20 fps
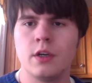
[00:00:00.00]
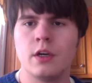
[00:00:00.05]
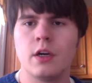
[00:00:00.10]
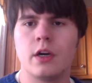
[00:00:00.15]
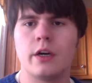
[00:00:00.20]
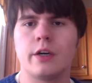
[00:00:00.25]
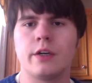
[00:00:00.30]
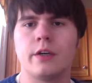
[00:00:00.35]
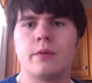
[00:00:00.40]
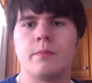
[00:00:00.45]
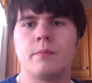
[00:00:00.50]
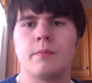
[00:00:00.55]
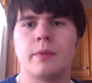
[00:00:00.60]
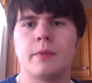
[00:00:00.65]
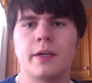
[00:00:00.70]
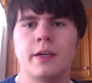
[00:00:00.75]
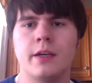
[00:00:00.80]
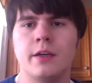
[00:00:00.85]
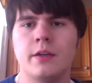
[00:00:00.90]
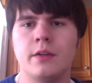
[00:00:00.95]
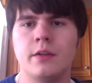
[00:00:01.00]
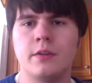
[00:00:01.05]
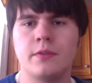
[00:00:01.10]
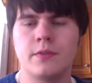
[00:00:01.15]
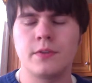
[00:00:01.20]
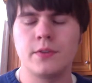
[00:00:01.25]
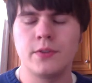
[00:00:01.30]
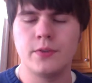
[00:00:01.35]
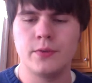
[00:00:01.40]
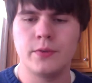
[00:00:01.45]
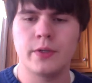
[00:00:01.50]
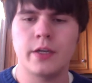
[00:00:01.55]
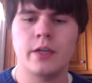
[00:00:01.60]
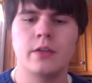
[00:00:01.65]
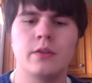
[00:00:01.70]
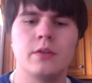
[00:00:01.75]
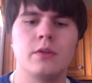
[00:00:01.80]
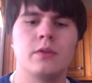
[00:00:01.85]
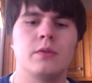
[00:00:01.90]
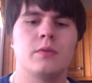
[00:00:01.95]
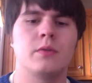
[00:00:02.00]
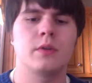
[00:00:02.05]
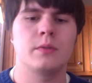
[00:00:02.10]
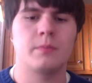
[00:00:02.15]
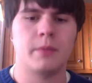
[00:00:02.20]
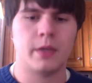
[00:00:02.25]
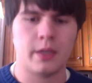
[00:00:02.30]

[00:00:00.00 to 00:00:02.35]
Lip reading: PAD, if you do not know what